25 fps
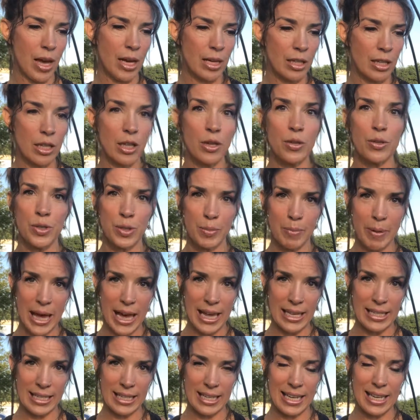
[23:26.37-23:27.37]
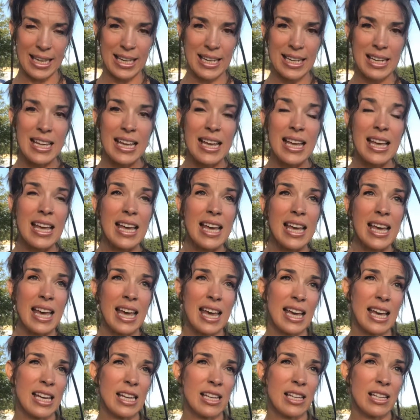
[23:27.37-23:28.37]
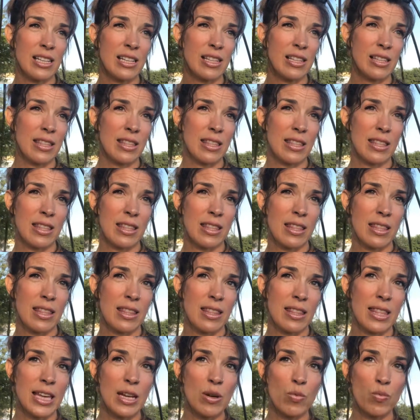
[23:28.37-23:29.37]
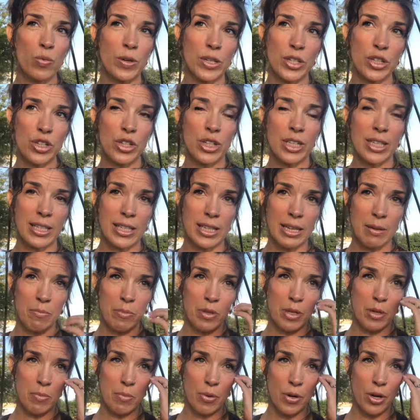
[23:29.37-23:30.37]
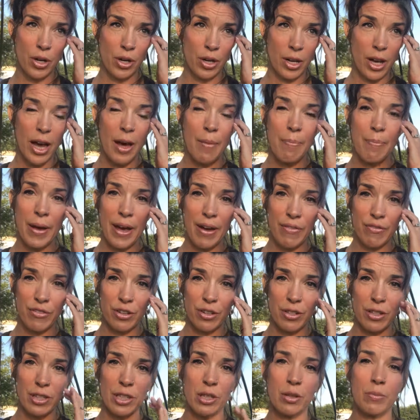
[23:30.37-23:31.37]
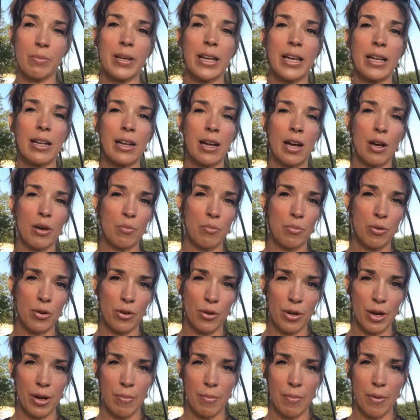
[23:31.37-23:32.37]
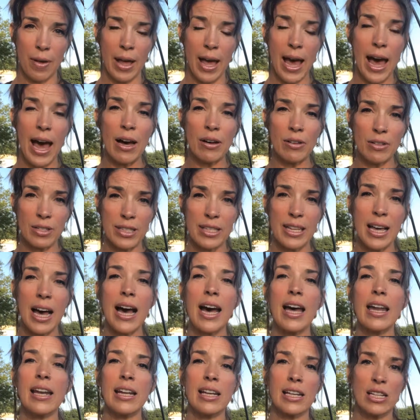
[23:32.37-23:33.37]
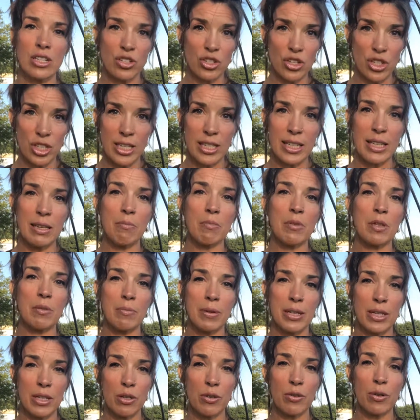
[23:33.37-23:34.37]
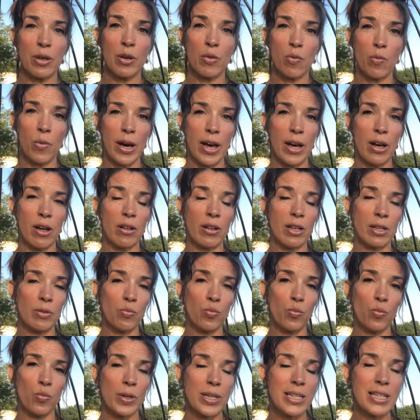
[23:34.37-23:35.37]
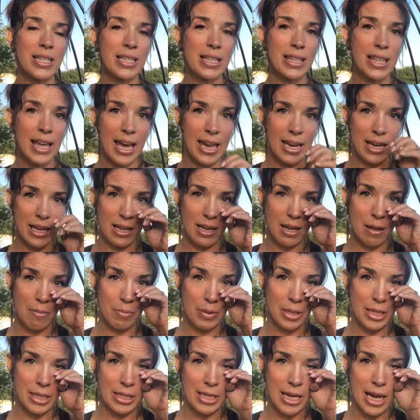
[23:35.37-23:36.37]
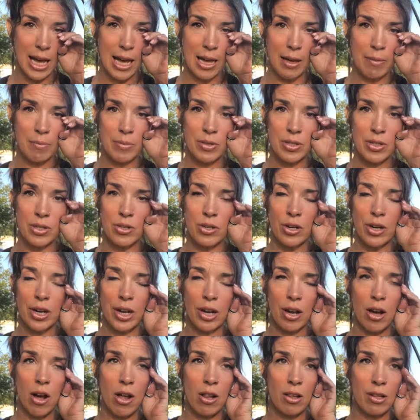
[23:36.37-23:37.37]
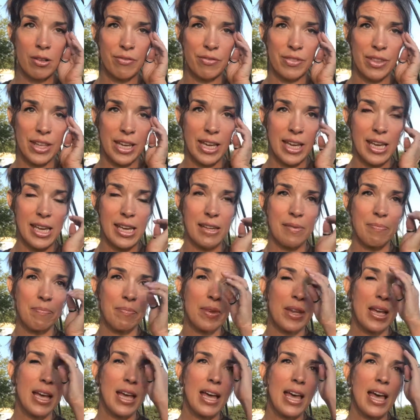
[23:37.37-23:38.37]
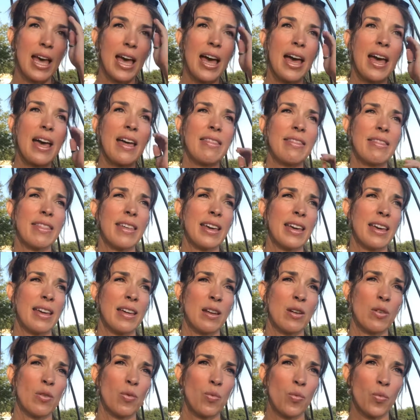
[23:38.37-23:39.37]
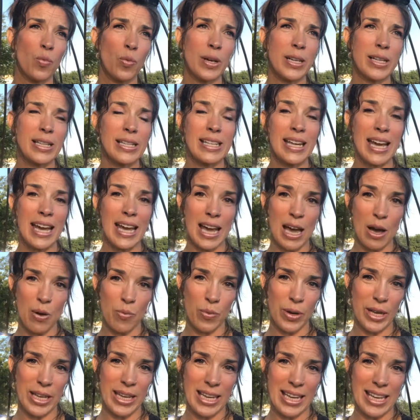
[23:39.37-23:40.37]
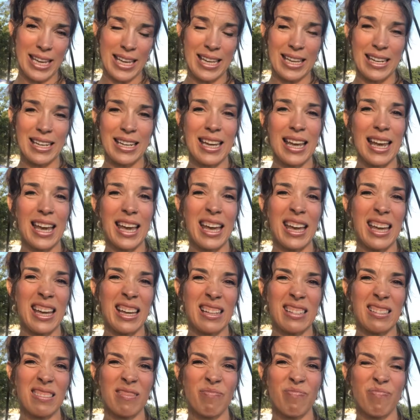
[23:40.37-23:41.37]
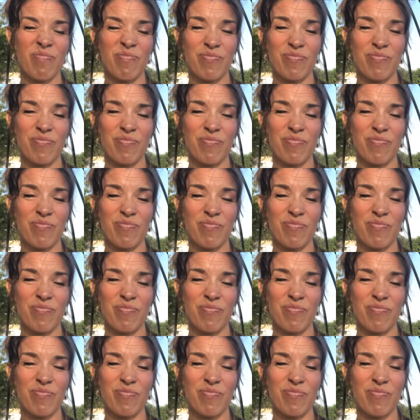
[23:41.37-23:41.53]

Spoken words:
clothes basket. And then when she seemed to perk up after a little bit, I would put her outside, and she seemed to be doing well. And we did that a couple of times during all of the heat. And then one day I went in, and